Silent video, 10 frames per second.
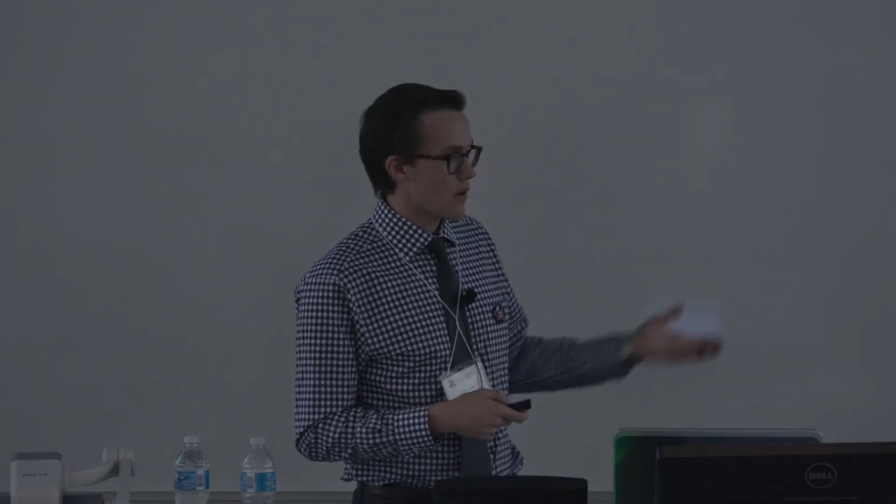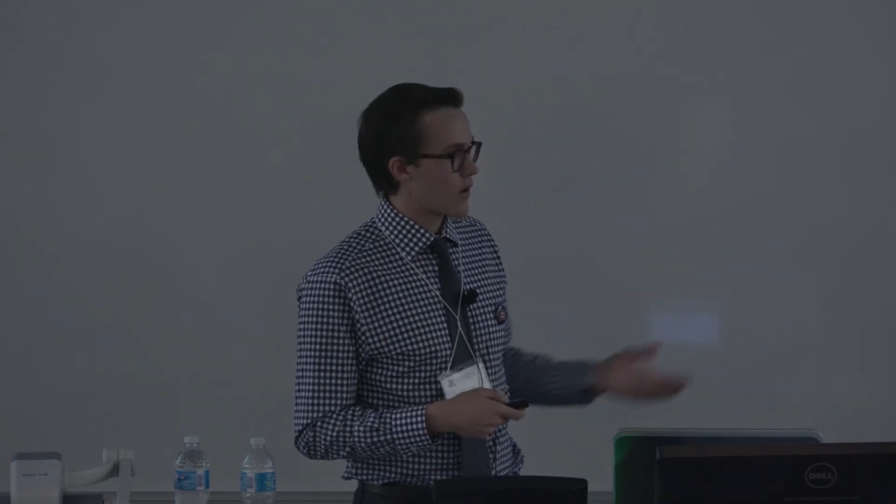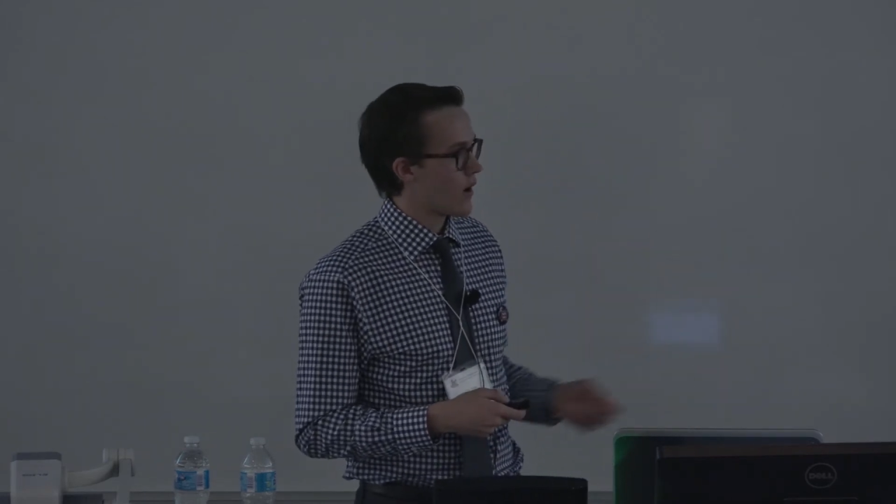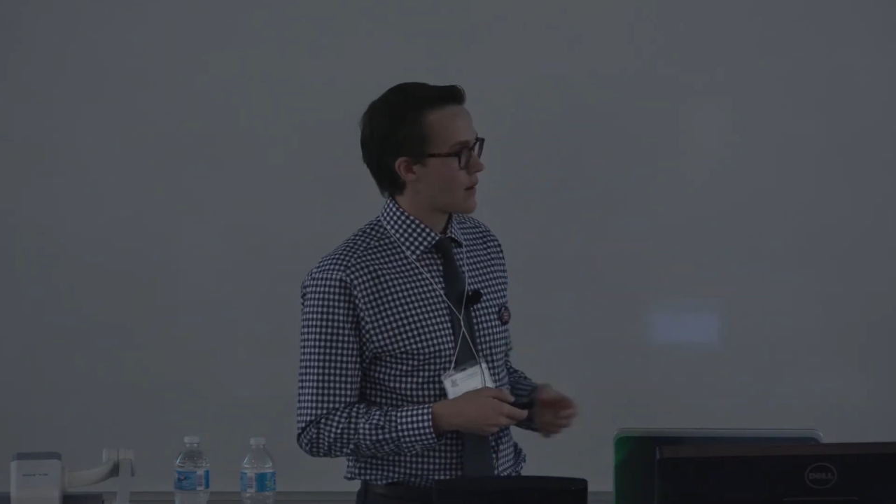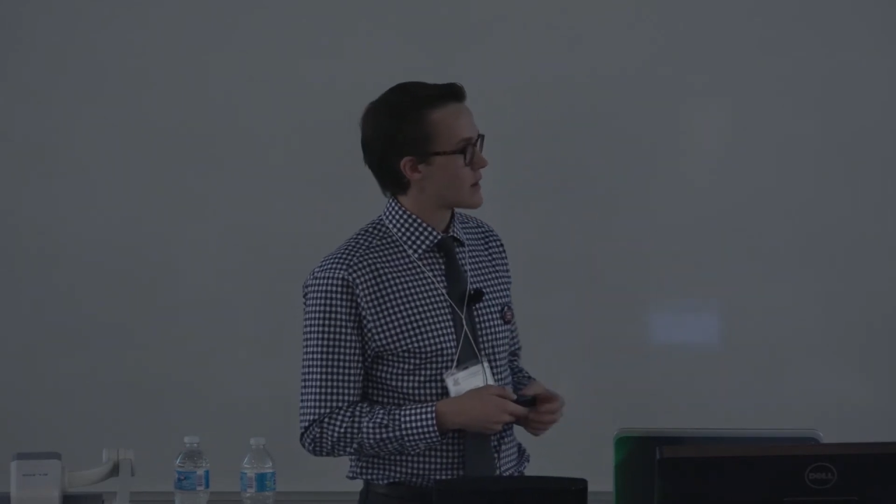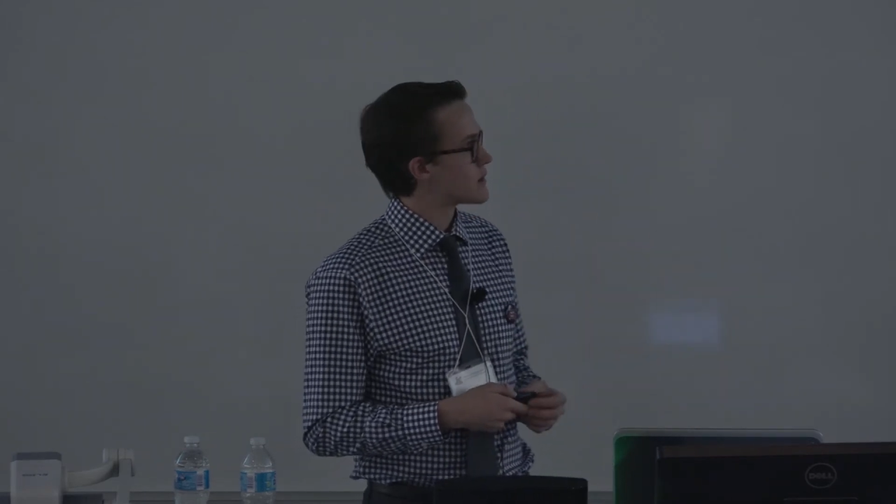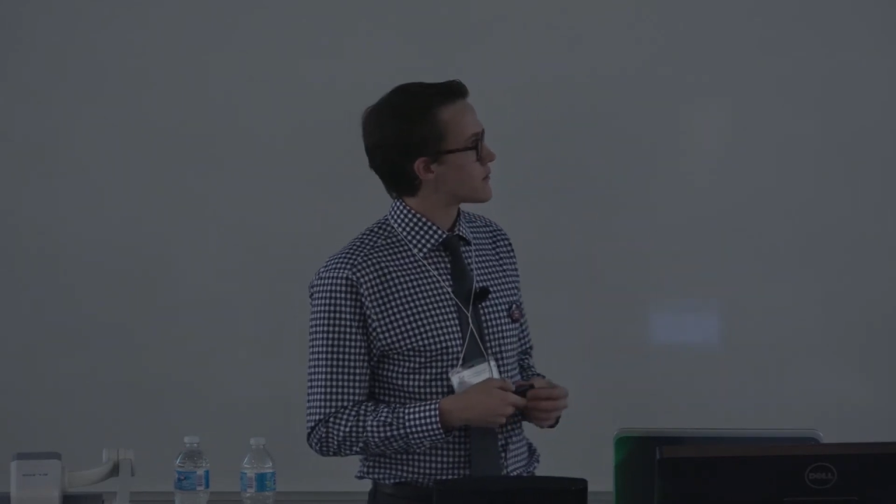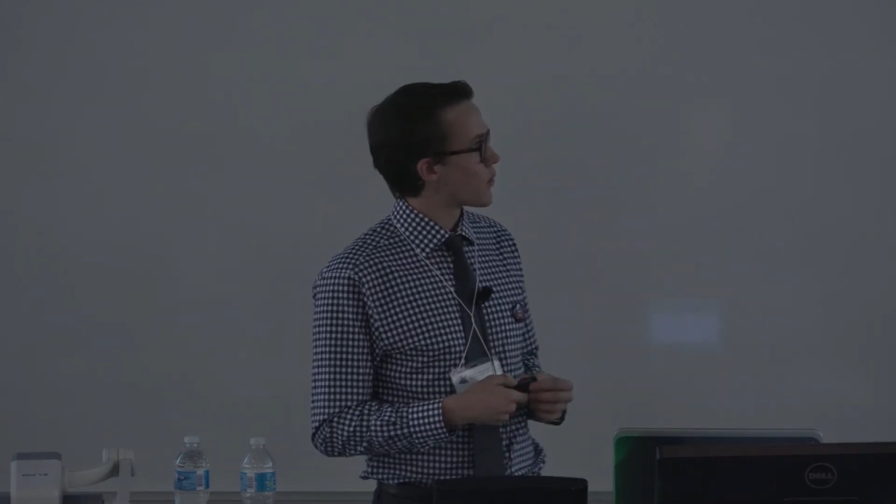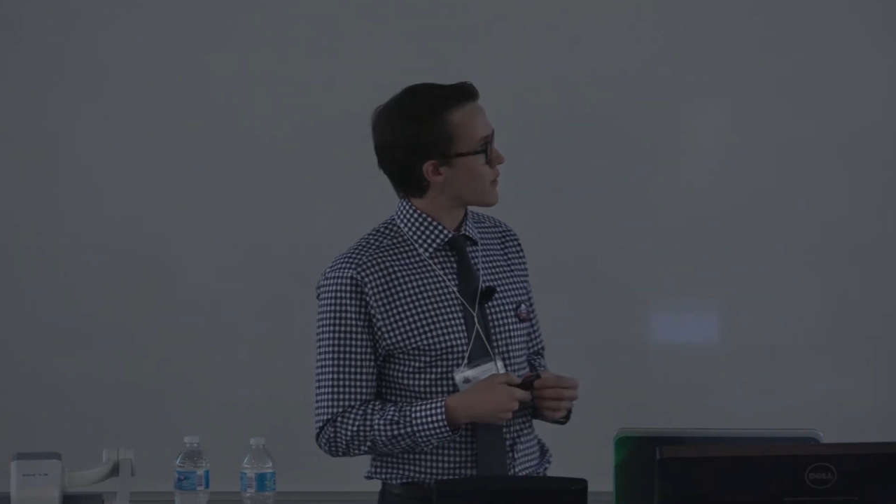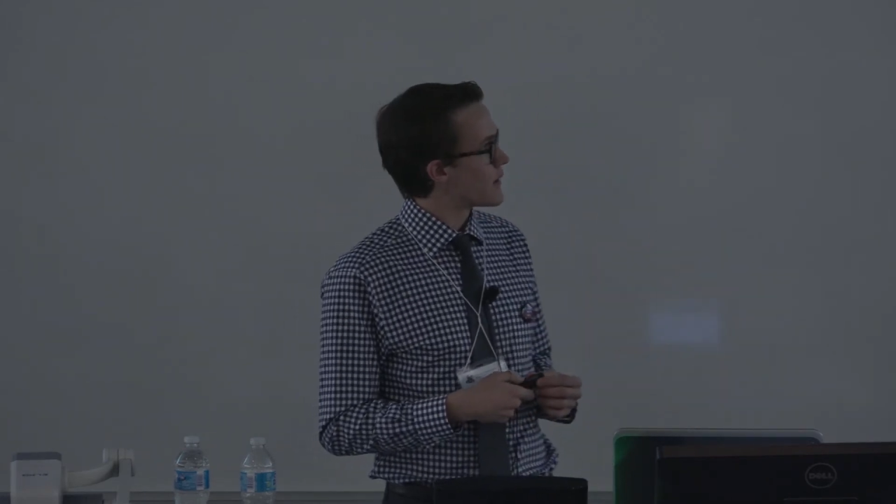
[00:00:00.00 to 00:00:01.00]
requirements
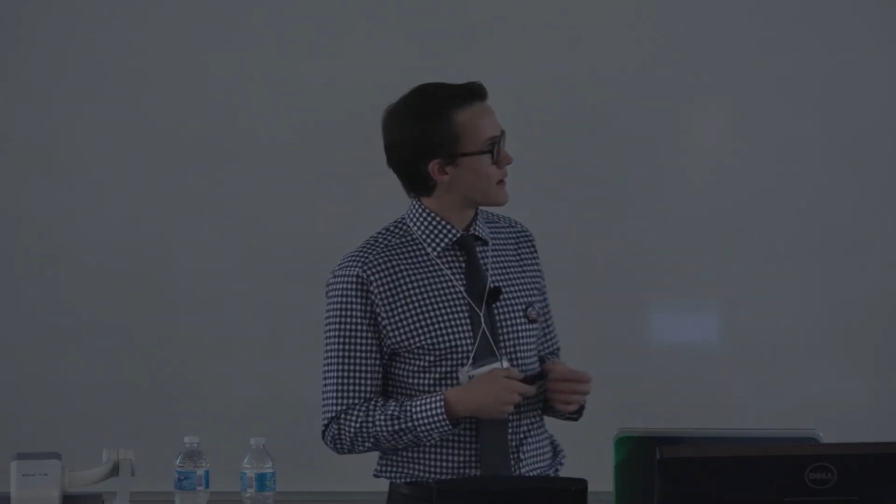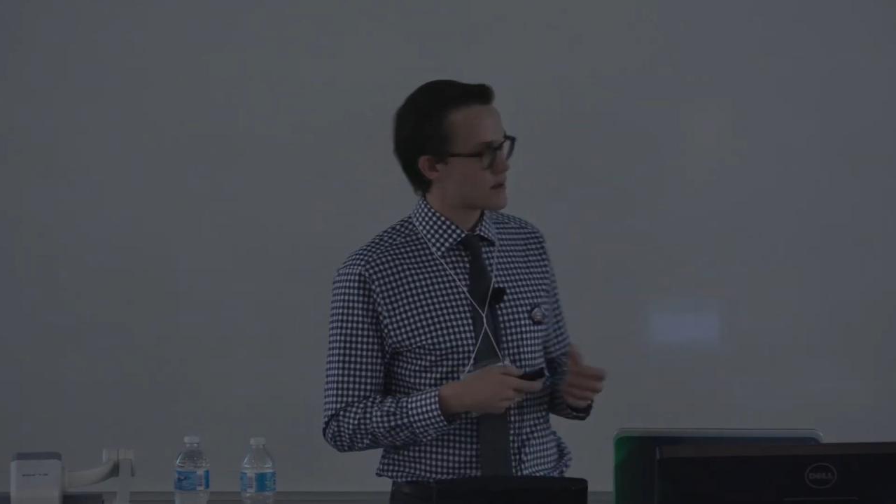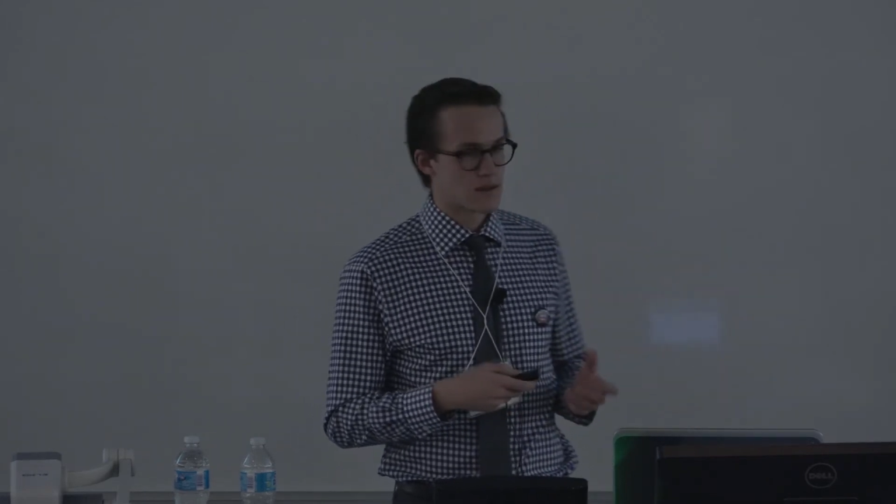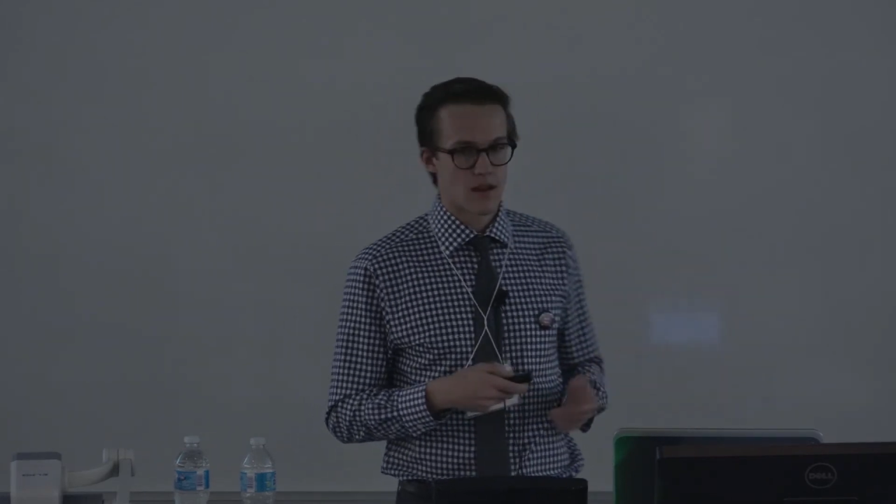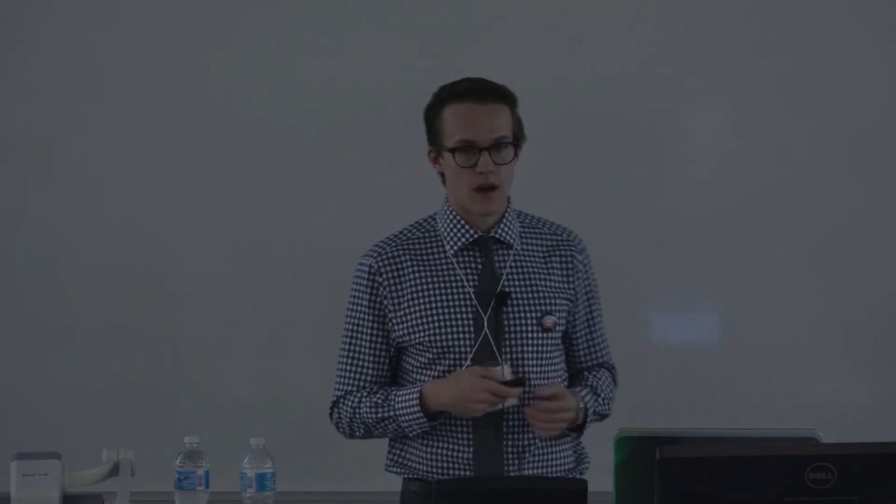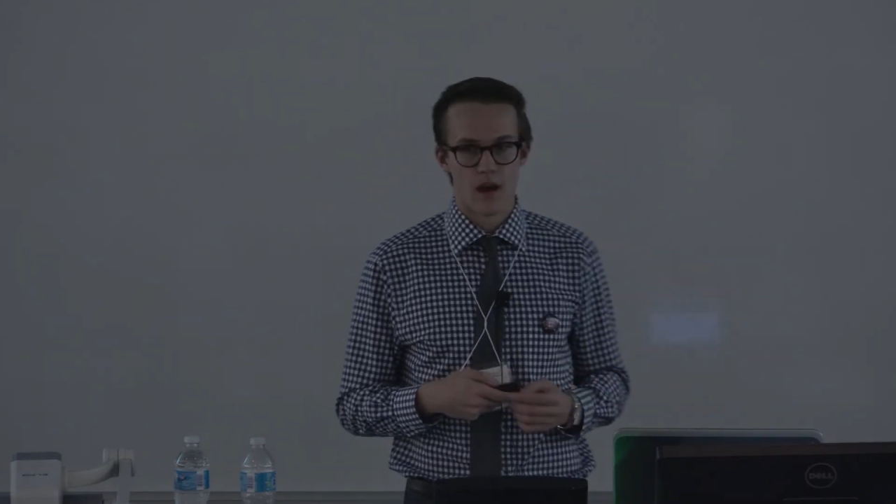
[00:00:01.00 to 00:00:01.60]
for this